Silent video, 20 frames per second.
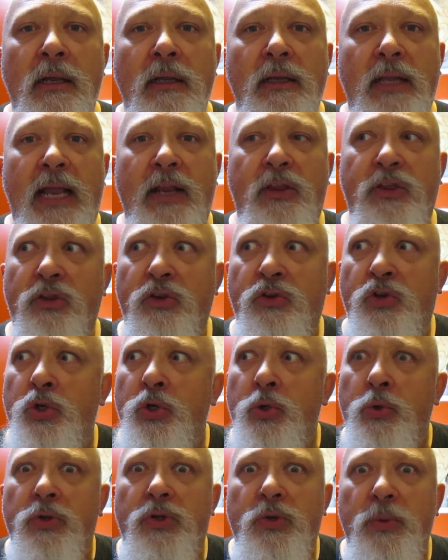
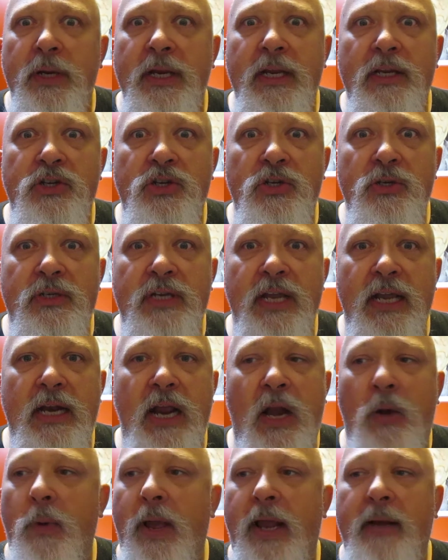2-3 issues in,
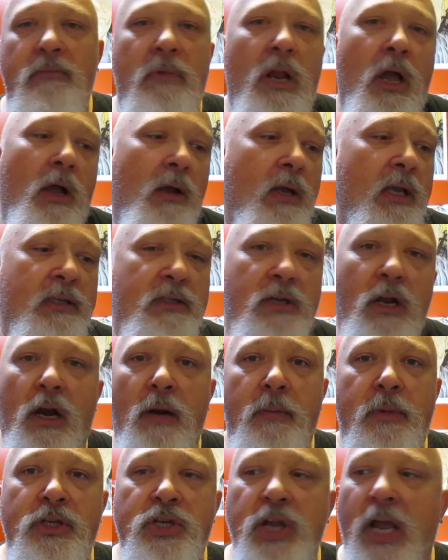and went, no, it's garbage.